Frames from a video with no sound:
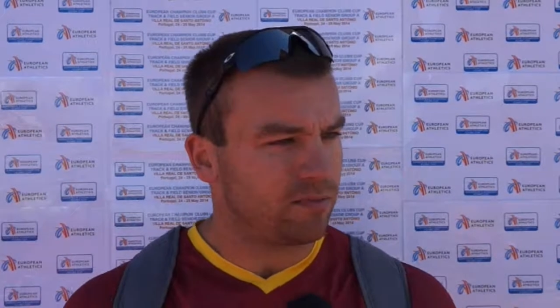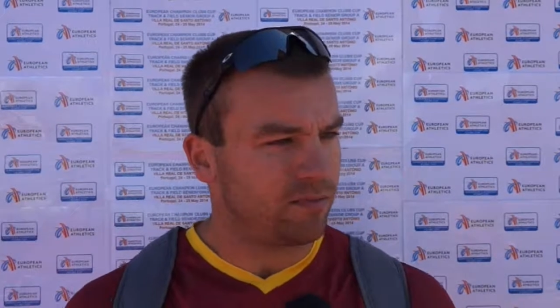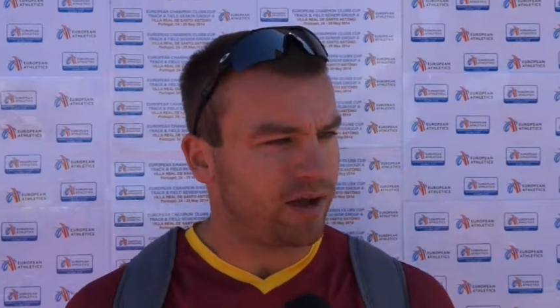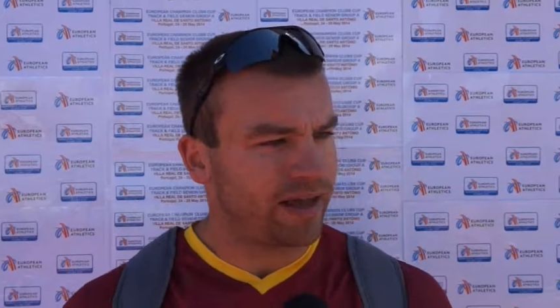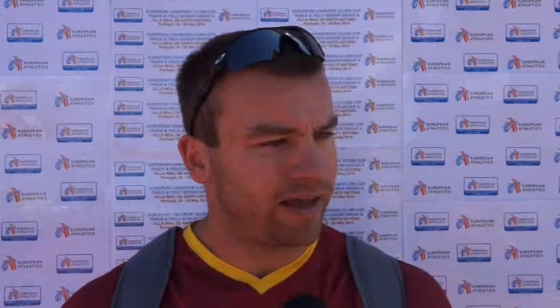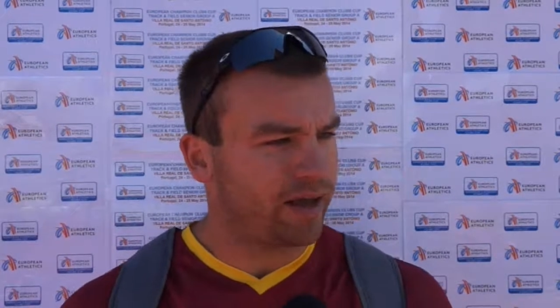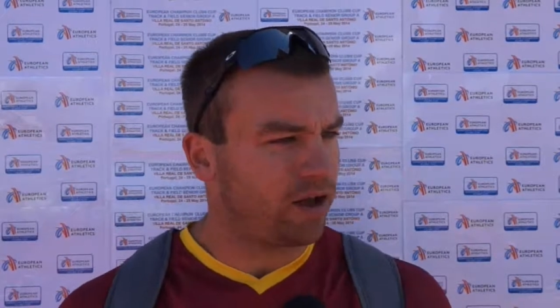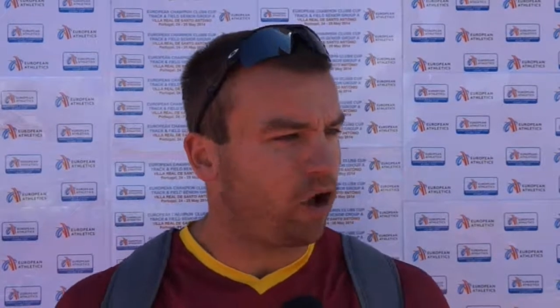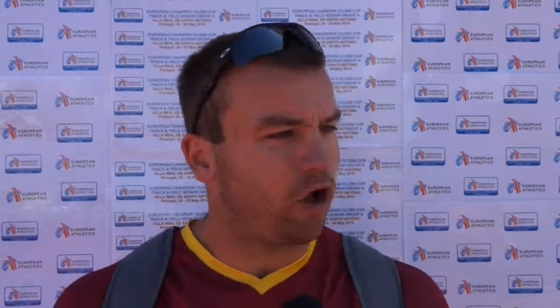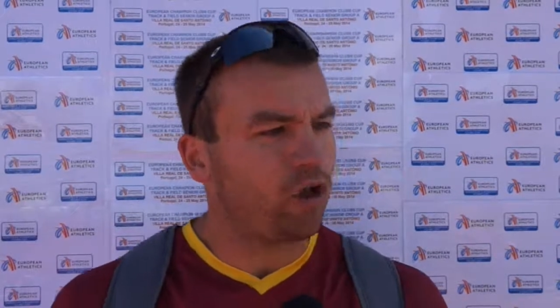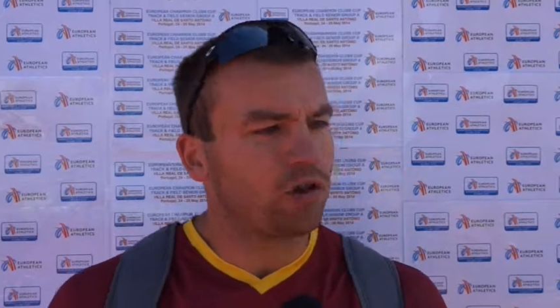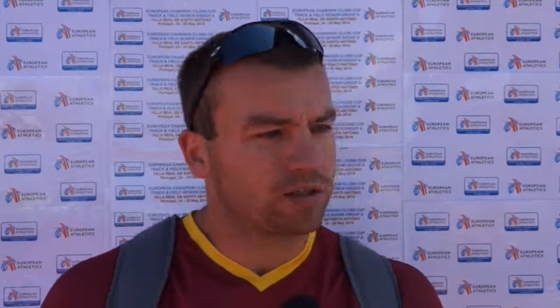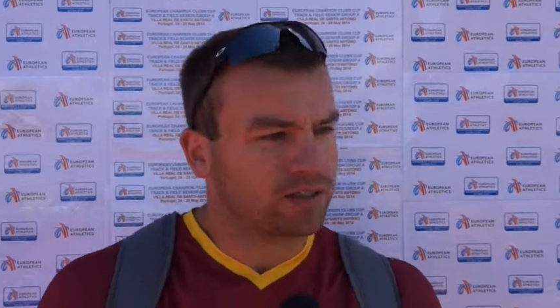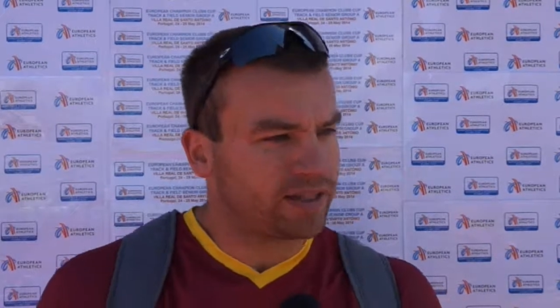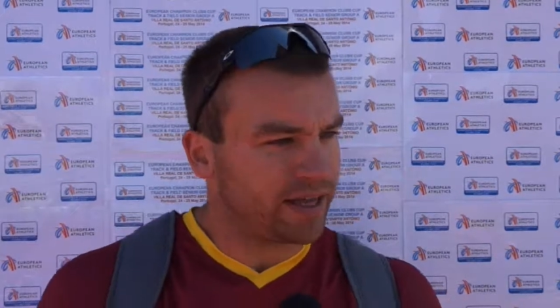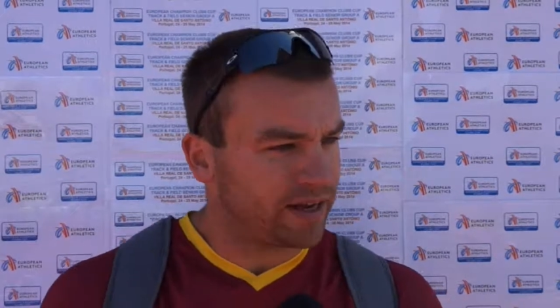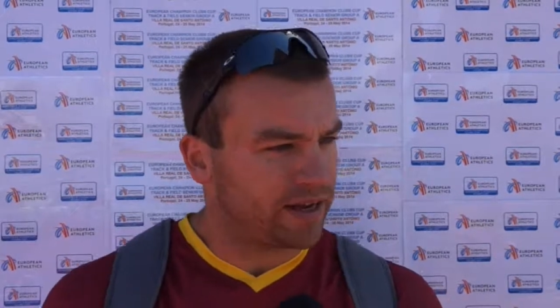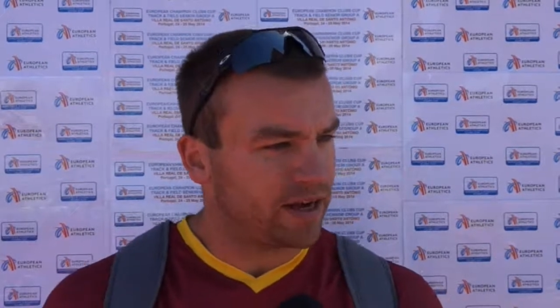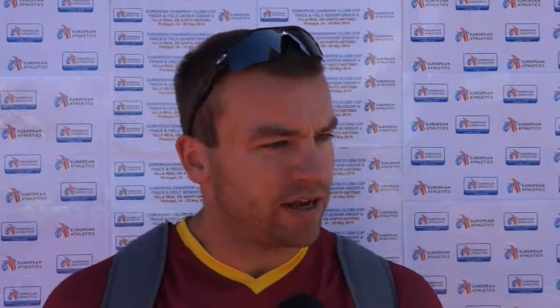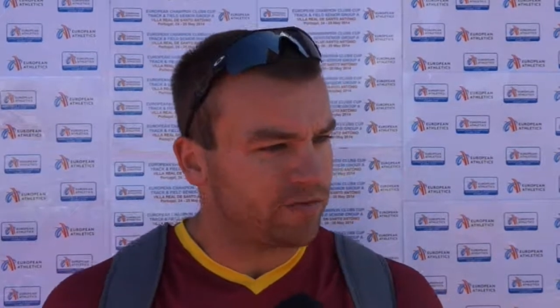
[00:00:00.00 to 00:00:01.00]
my
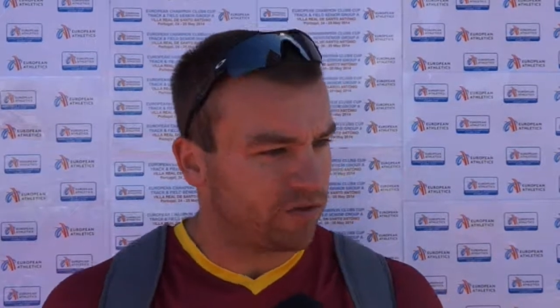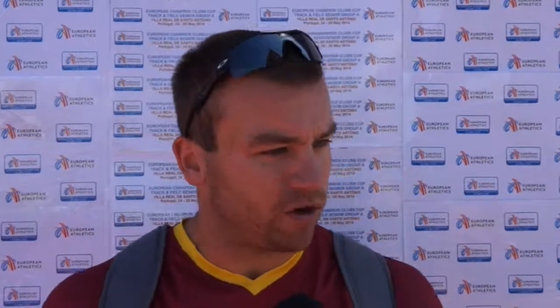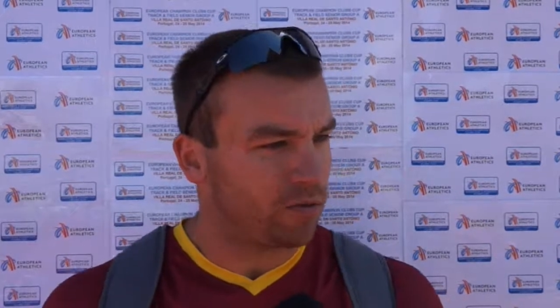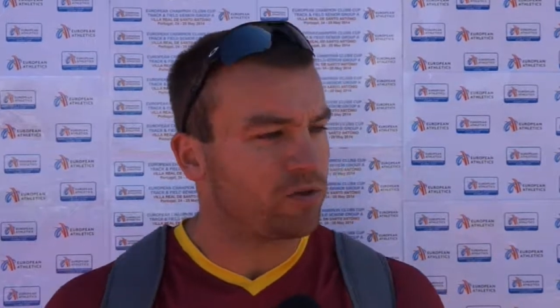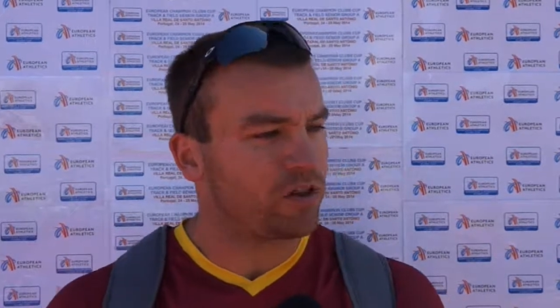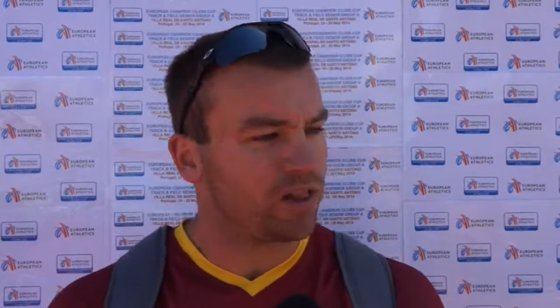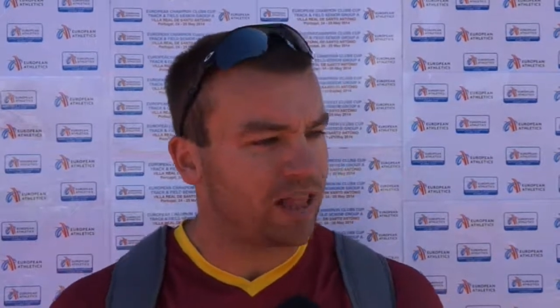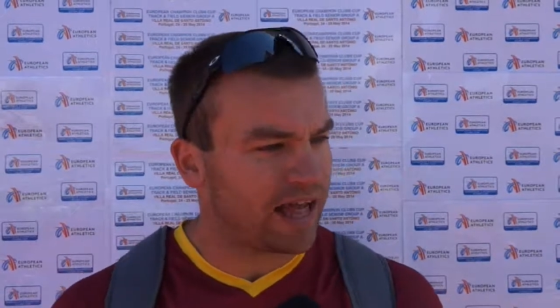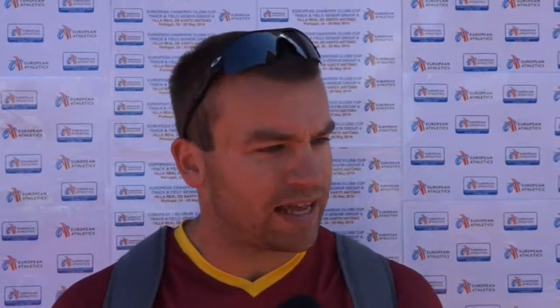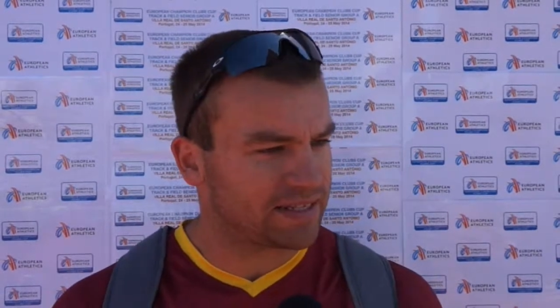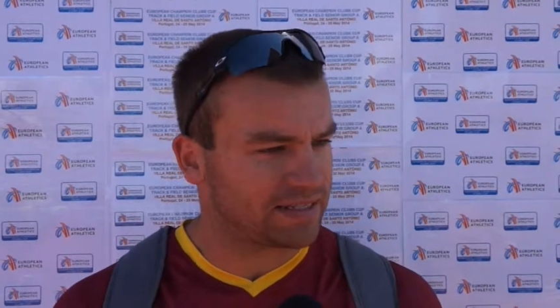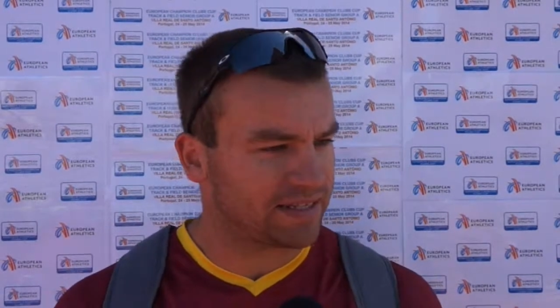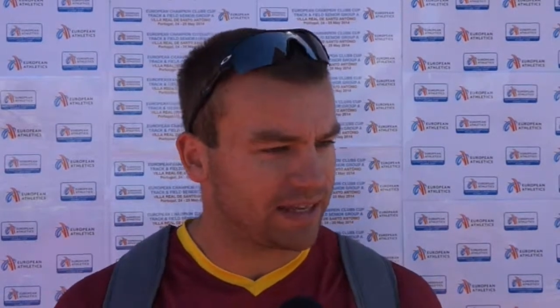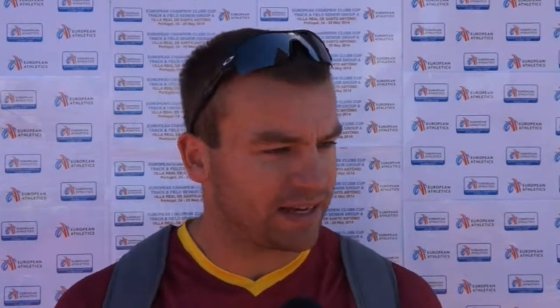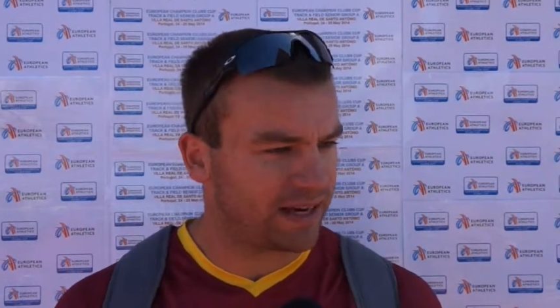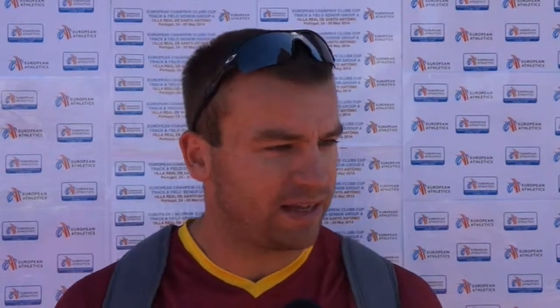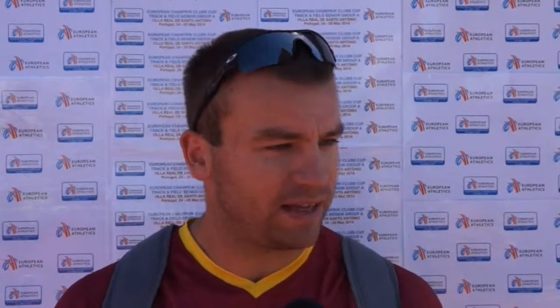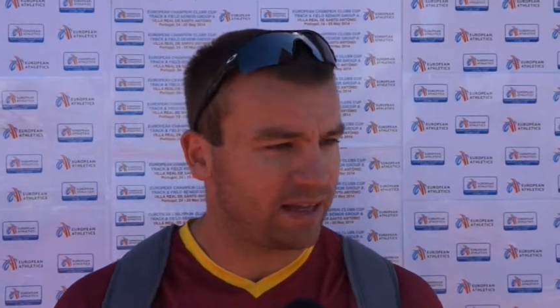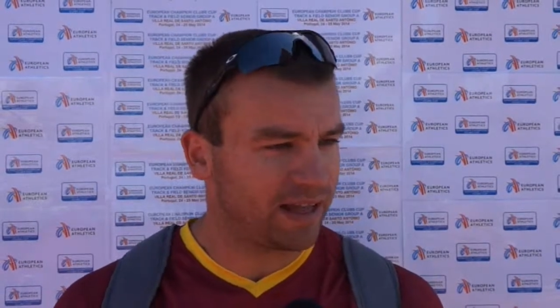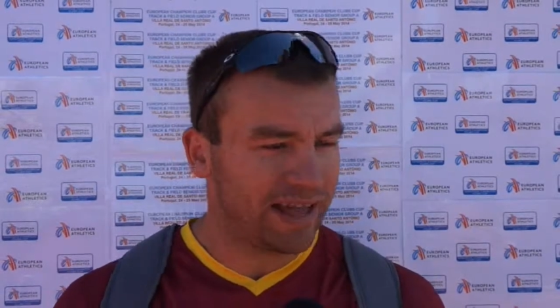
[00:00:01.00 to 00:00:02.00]
old technique from the last
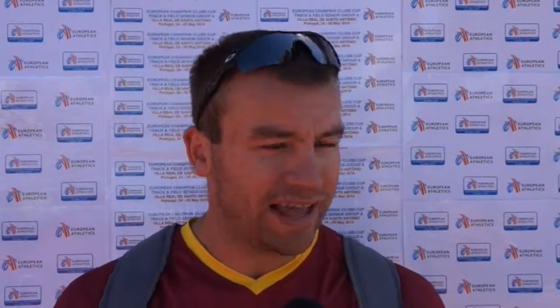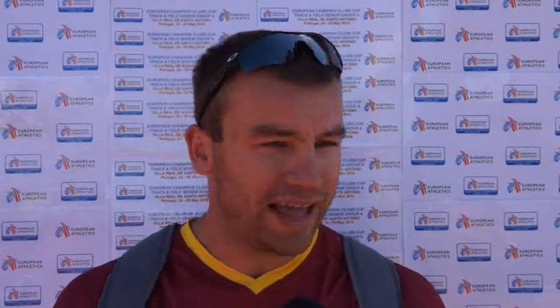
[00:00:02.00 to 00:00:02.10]
year